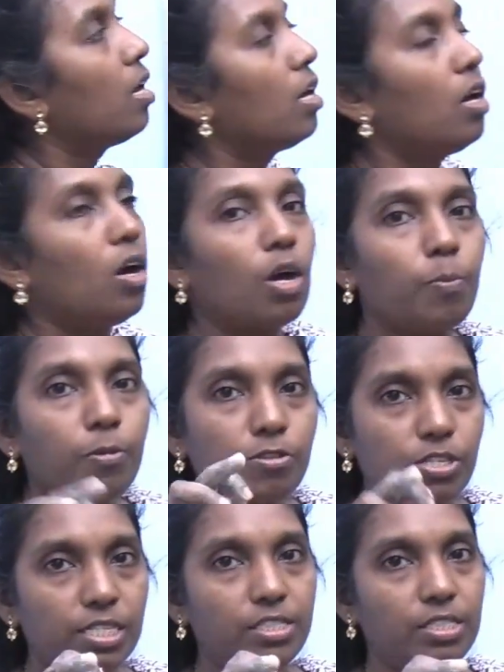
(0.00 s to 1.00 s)
or
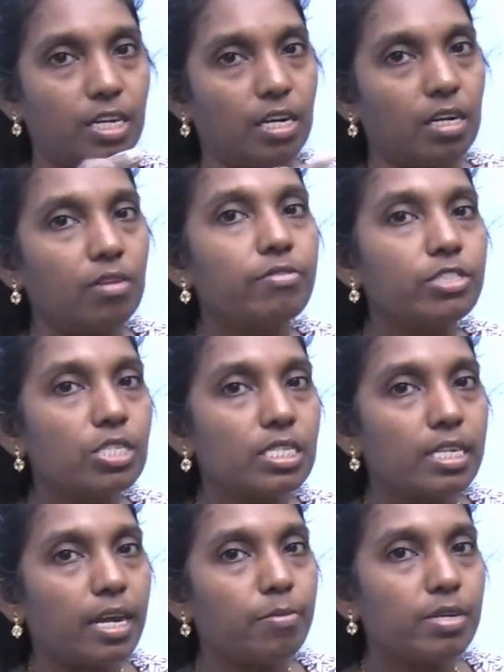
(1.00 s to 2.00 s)
position, which is
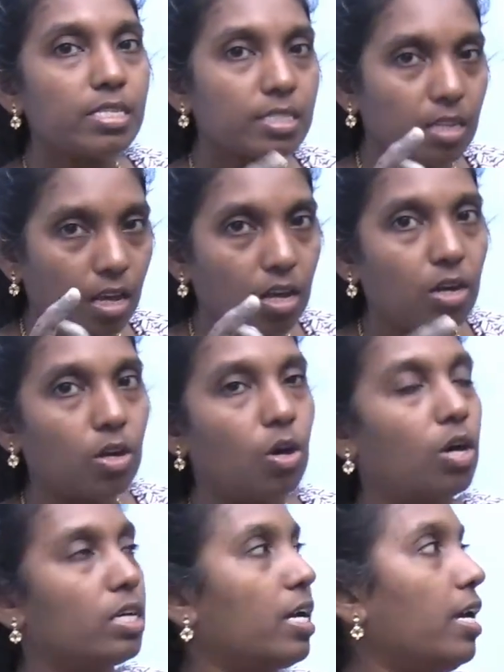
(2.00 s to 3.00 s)
named as
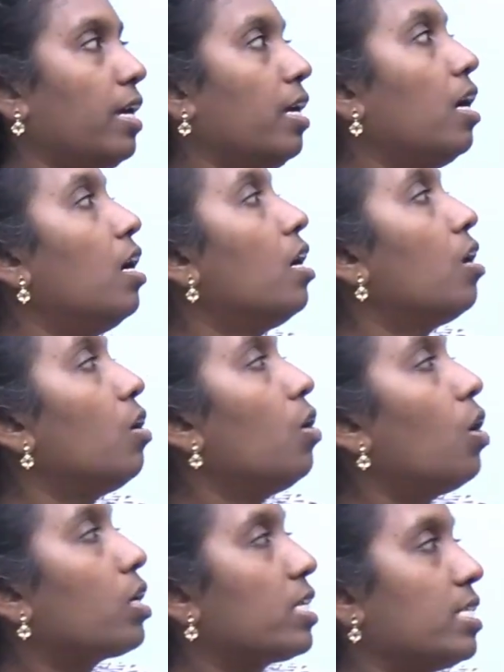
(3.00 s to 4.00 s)
loci.
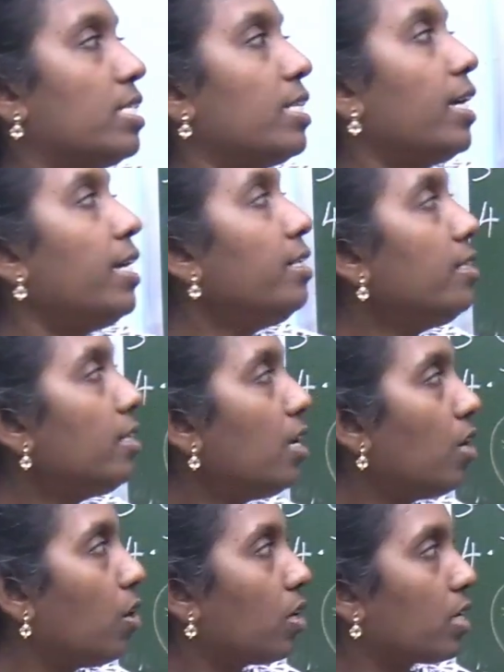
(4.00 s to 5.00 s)
Locus. In the
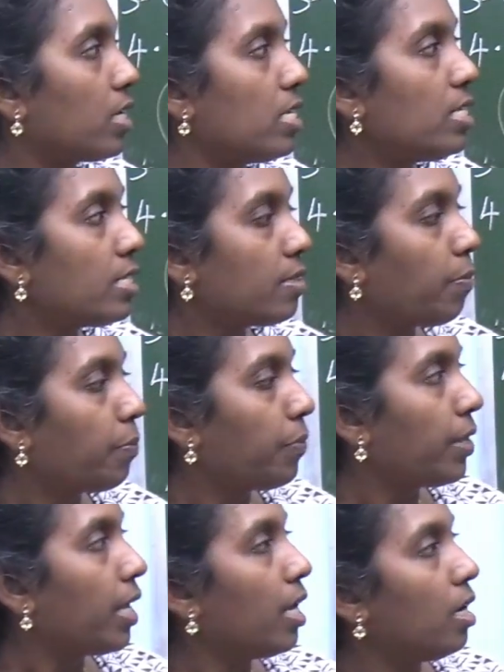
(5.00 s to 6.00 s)
locus,
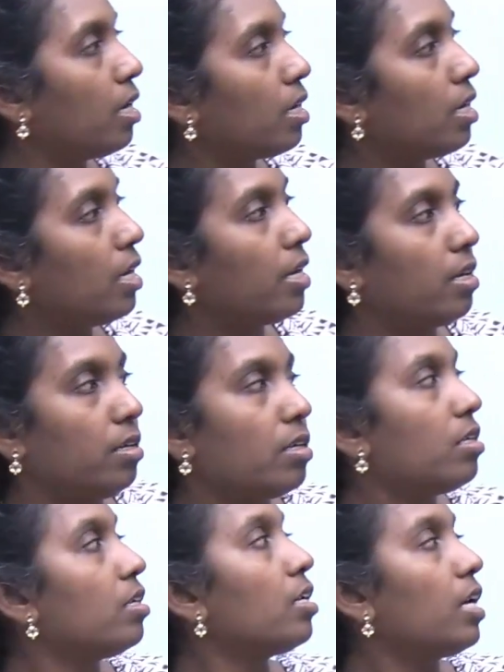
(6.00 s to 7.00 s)
here
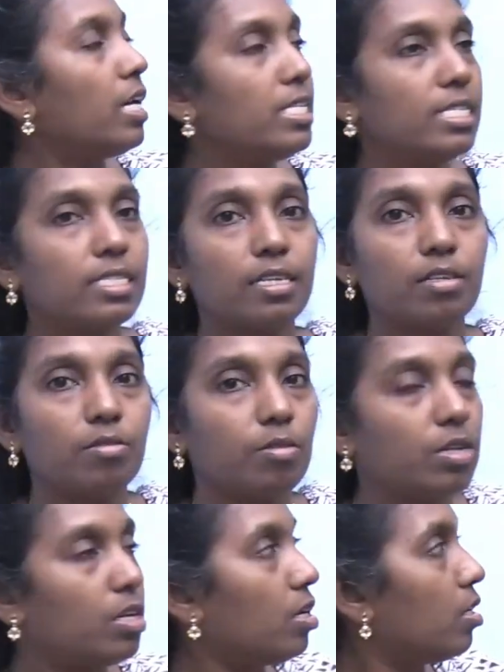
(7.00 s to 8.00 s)
it's
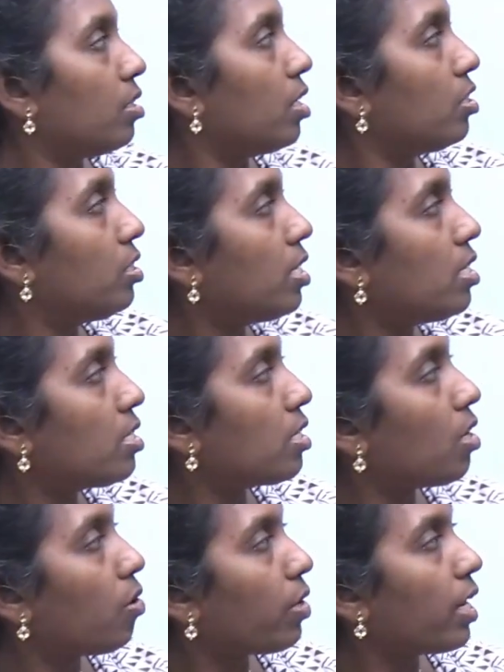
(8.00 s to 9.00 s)
the genes
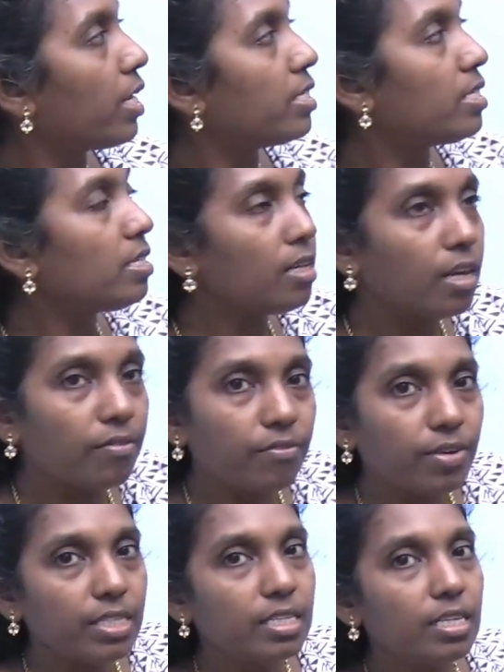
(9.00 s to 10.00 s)
are located
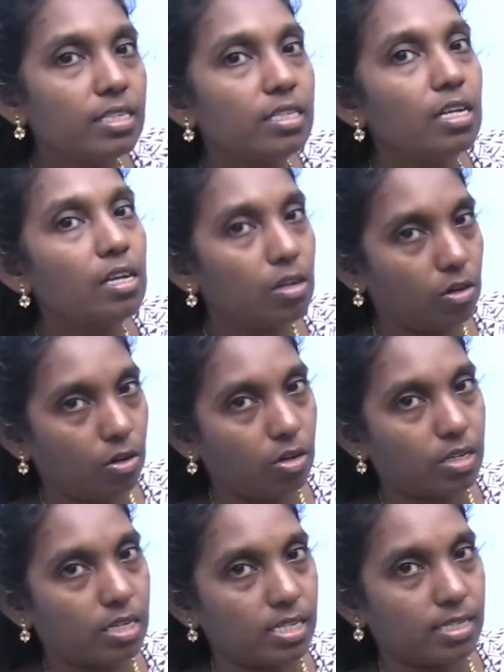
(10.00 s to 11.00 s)
within the
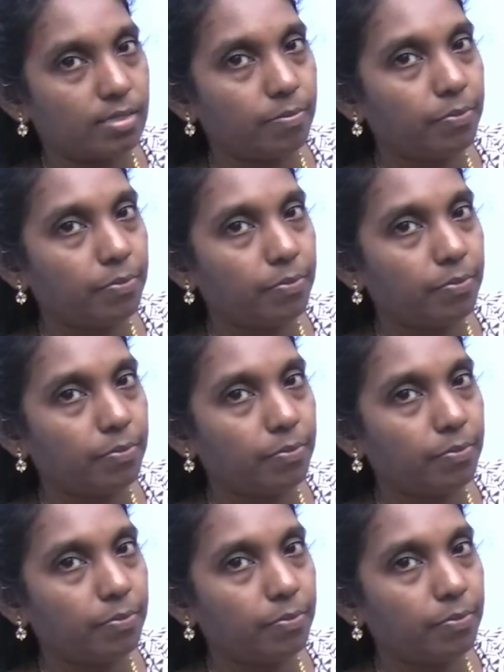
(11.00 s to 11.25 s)
locus.